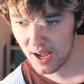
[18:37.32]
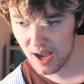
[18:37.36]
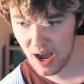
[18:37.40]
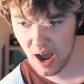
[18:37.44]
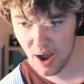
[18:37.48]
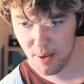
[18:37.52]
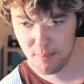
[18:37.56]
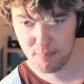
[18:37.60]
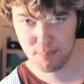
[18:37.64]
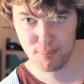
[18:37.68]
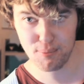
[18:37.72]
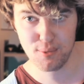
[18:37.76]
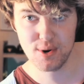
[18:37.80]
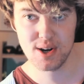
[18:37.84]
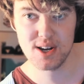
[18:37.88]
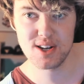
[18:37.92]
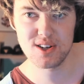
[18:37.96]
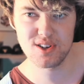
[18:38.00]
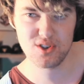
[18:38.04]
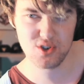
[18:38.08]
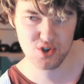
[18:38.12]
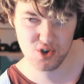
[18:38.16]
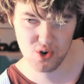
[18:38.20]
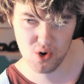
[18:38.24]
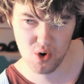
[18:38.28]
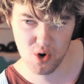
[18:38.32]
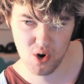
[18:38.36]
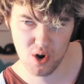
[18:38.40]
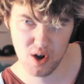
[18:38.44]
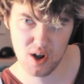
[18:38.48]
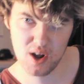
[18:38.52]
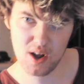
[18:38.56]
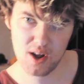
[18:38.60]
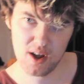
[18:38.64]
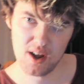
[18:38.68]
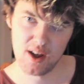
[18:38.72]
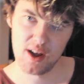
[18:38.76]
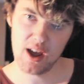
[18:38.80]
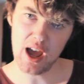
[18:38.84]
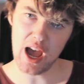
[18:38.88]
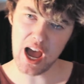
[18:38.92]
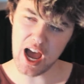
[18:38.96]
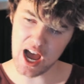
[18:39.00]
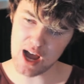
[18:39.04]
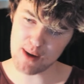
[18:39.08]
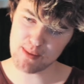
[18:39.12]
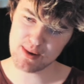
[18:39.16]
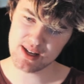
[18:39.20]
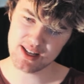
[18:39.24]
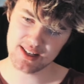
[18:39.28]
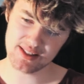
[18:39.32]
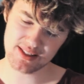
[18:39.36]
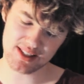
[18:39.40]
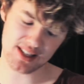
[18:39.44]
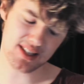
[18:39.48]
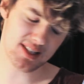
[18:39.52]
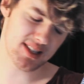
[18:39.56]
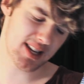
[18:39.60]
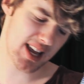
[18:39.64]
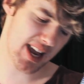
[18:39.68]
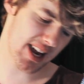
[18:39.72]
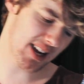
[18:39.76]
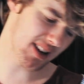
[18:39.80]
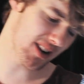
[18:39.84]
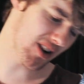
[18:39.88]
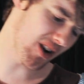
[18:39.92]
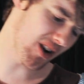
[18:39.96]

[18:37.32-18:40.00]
I'm pretty sure armies attack